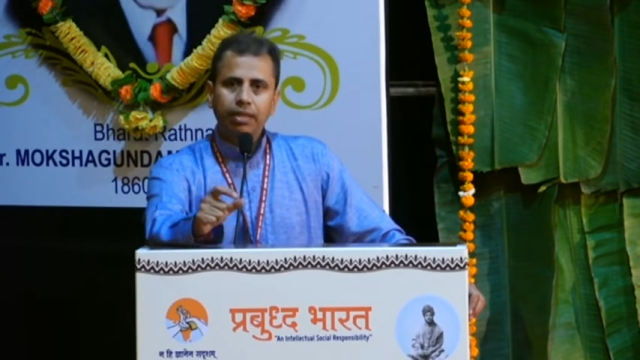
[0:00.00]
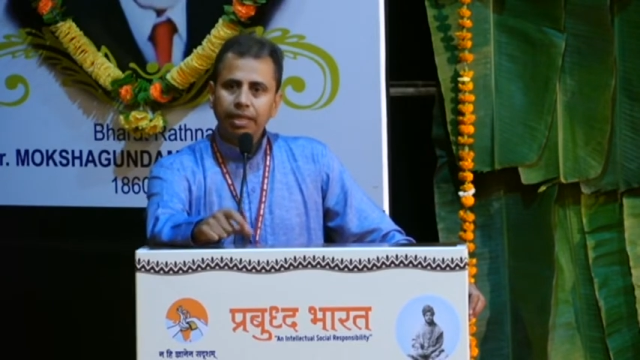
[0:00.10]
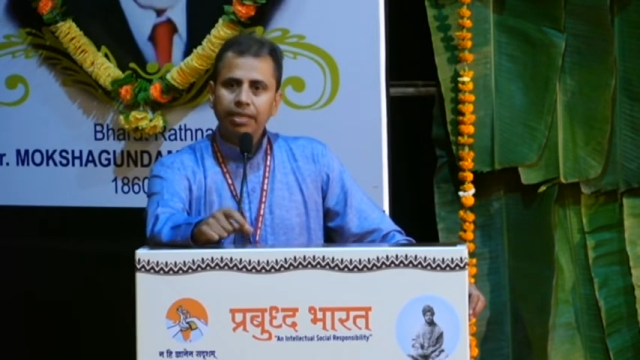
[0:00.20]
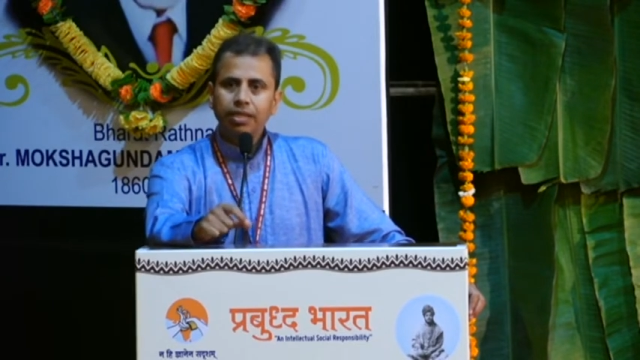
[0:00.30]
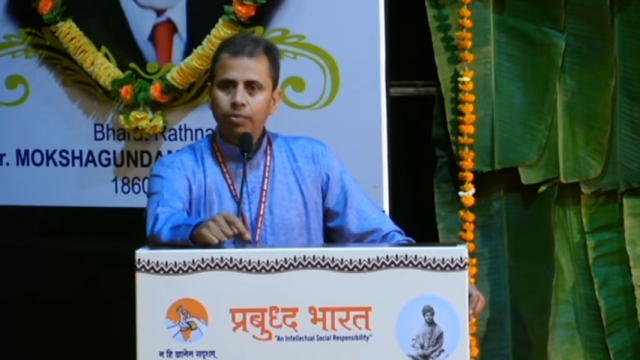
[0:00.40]

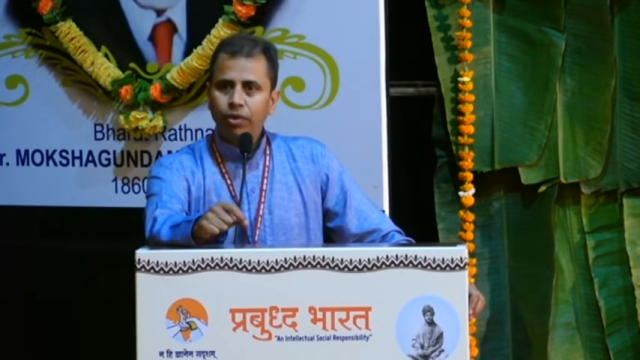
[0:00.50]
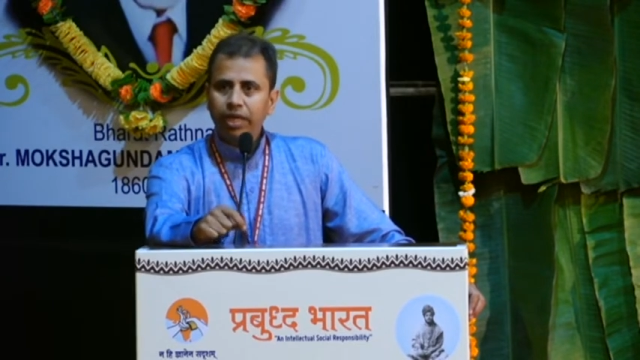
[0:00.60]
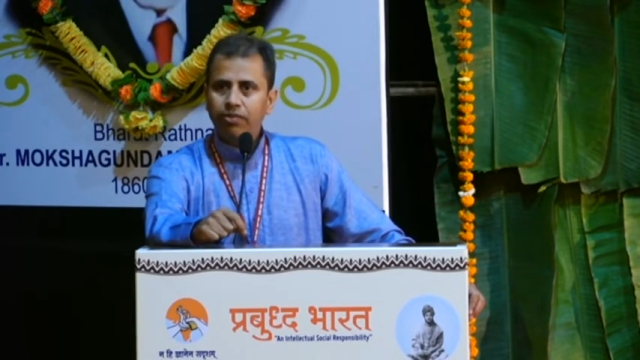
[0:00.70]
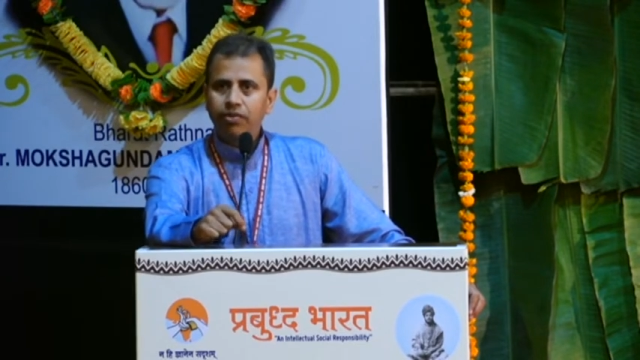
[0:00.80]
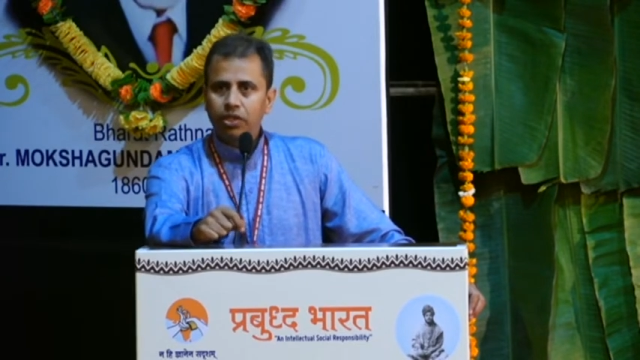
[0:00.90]
That is the
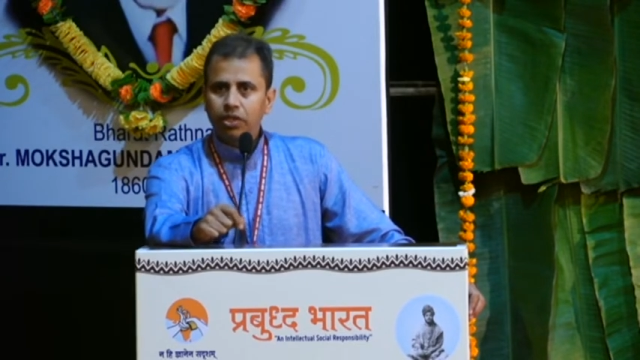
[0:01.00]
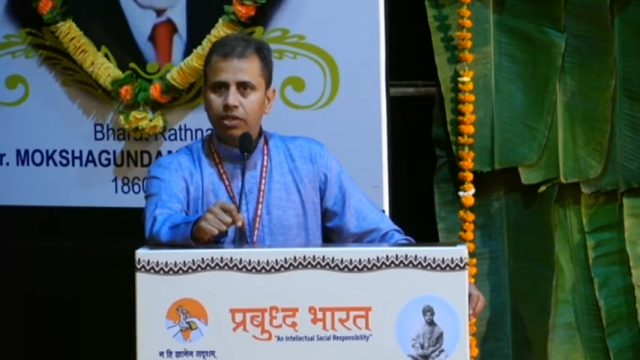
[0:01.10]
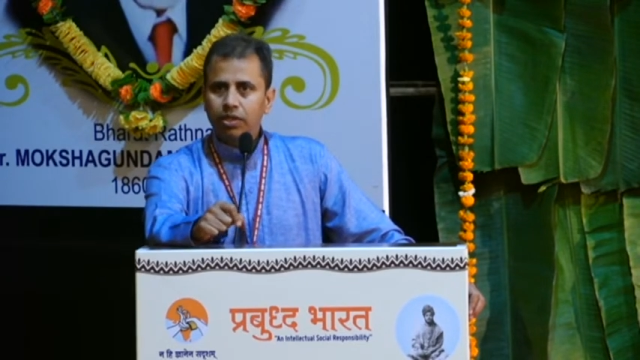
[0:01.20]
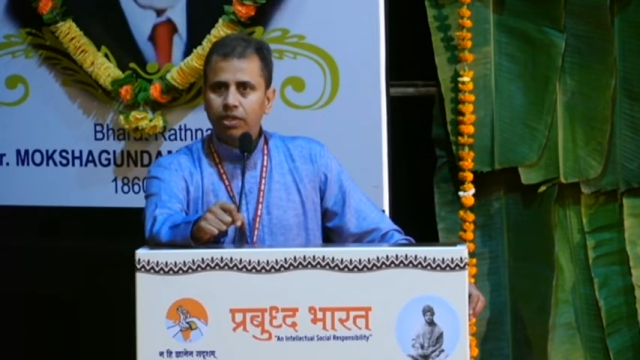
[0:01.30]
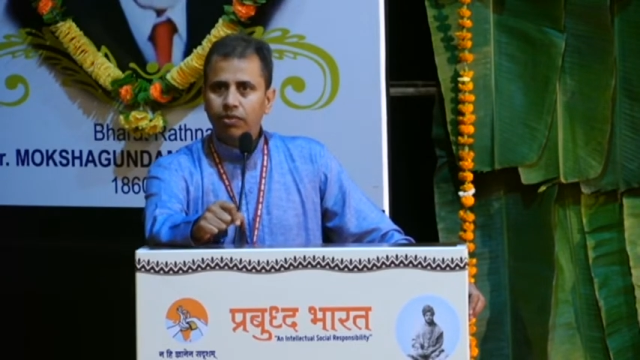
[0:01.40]
point which
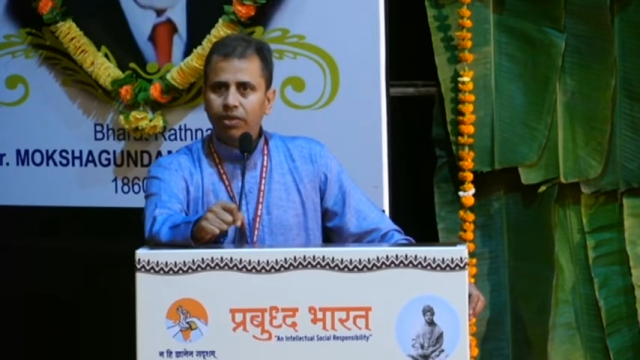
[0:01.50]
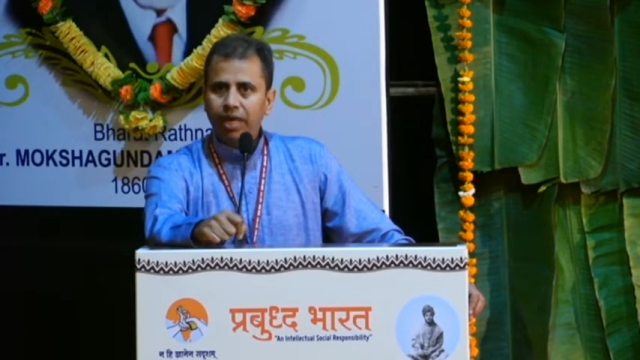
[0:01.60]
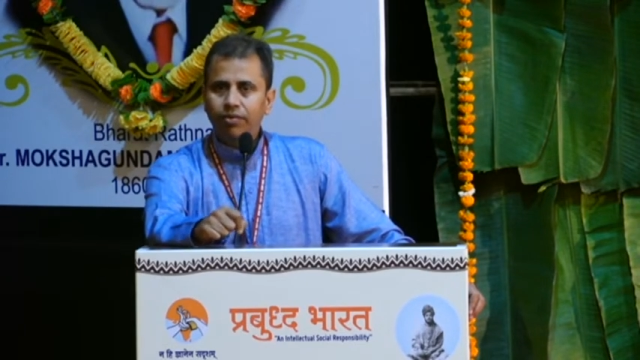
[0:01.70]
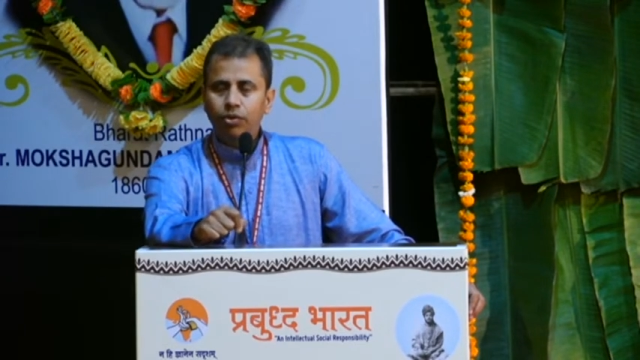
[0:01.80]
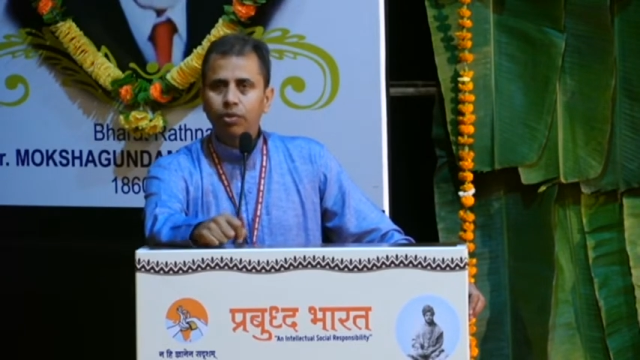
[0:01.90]
we
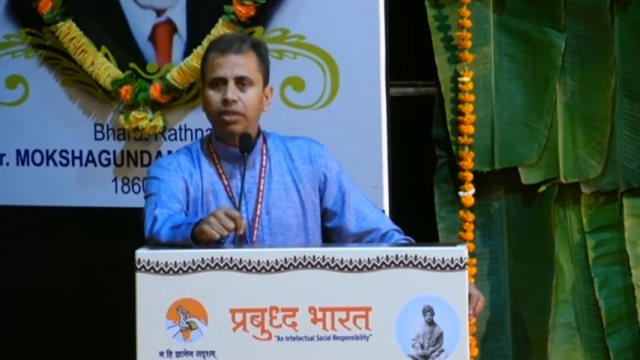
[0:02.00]
have to